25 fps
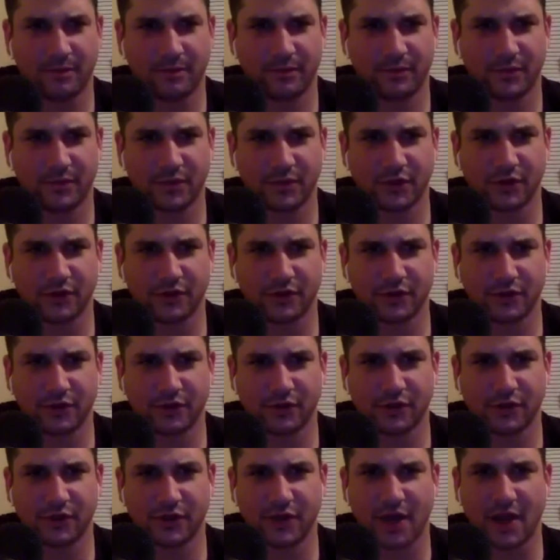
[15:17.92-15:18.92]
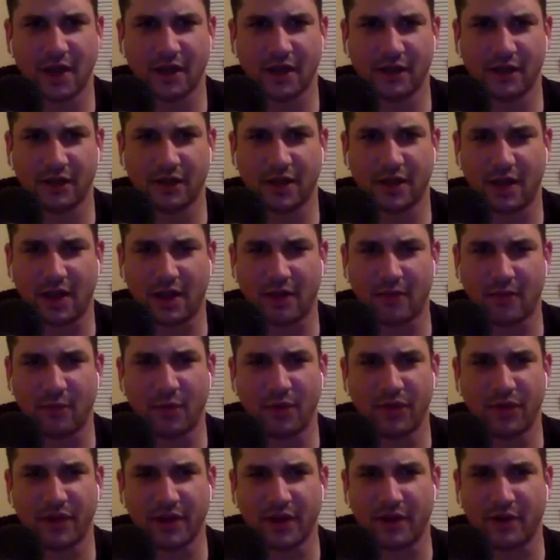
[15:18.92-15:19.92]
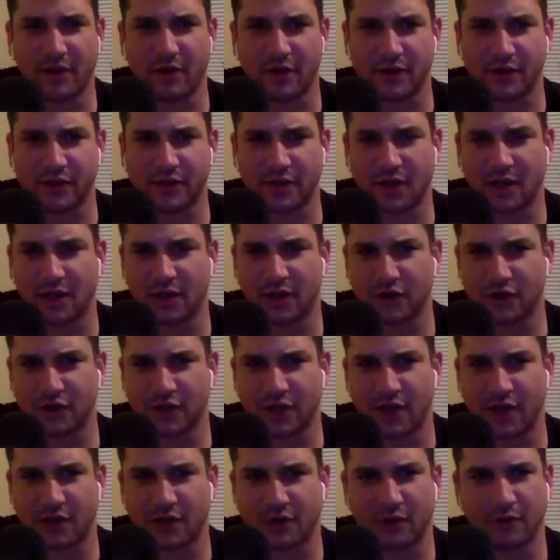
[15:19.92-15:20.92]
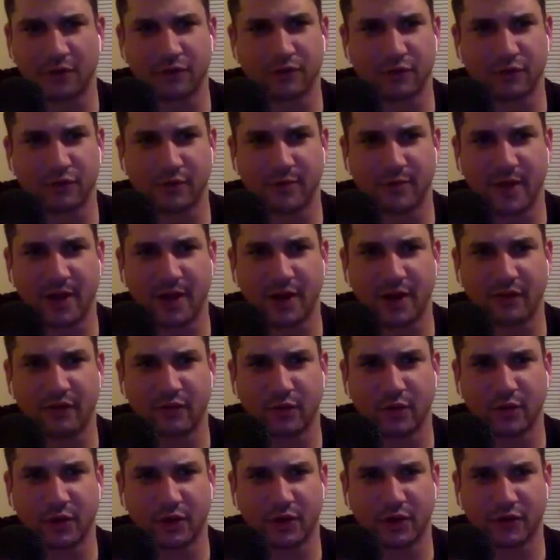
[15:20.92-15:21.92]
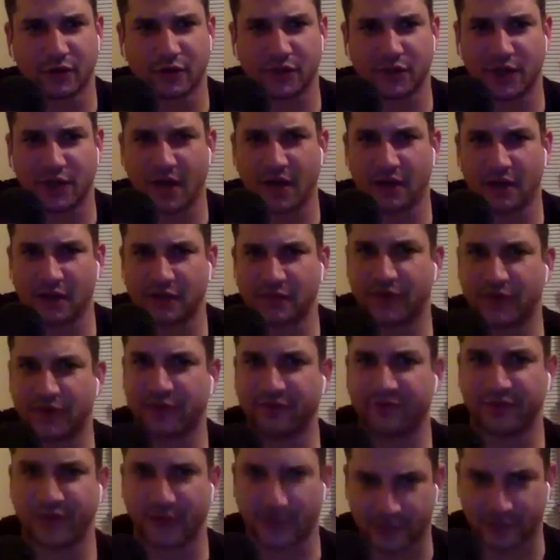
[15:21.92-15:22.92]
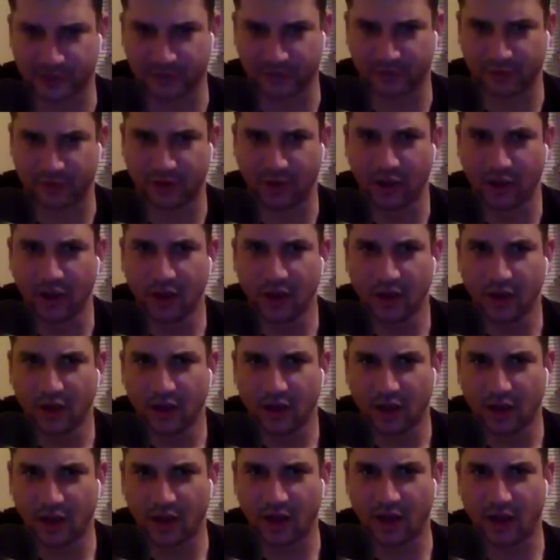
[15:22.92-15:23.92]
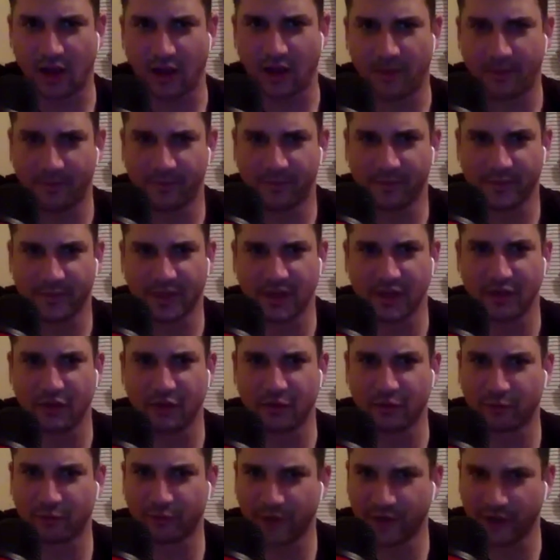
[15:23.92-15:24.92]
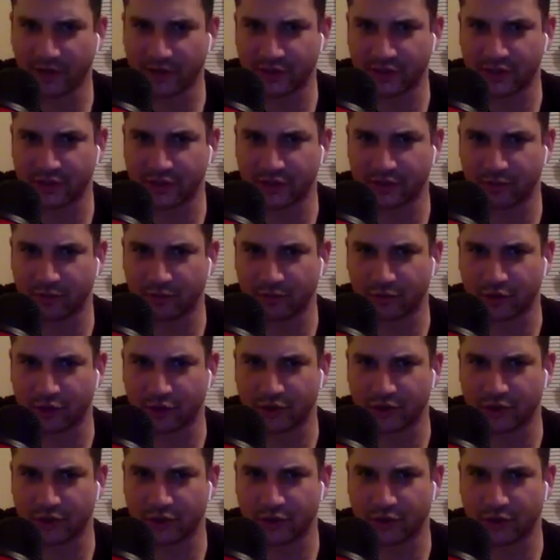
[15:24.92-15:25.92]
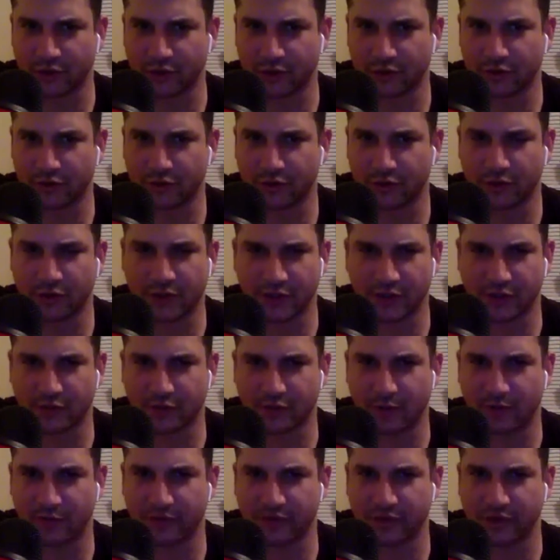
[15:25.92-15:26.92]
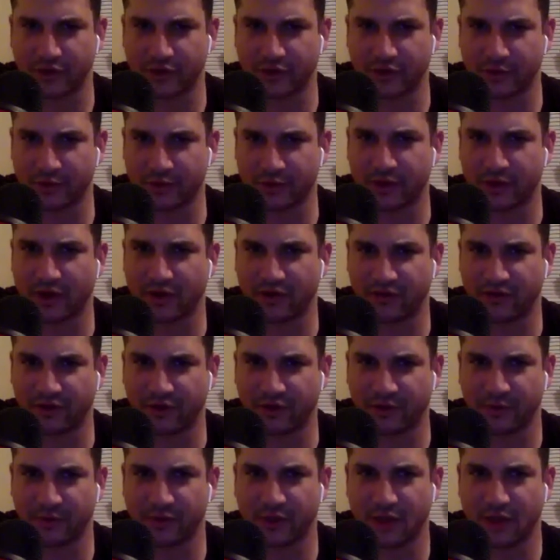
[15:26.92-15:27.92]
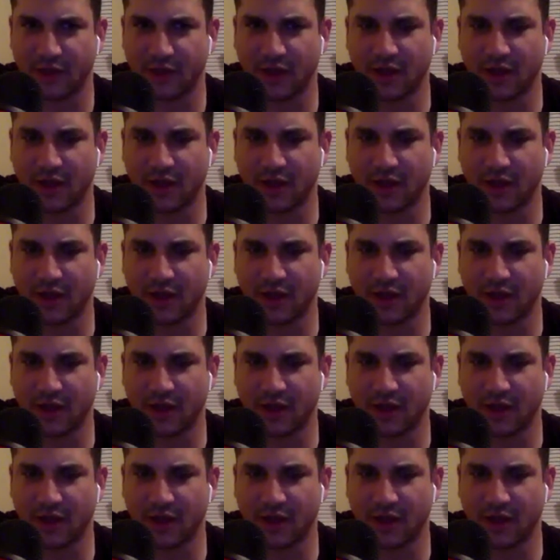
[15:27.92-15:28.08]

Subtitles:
So your style. One thing I noticed, just kind of going through your body of work, your style is very flexible. In the Rinse, which is your 2012 series with Gary Phillips,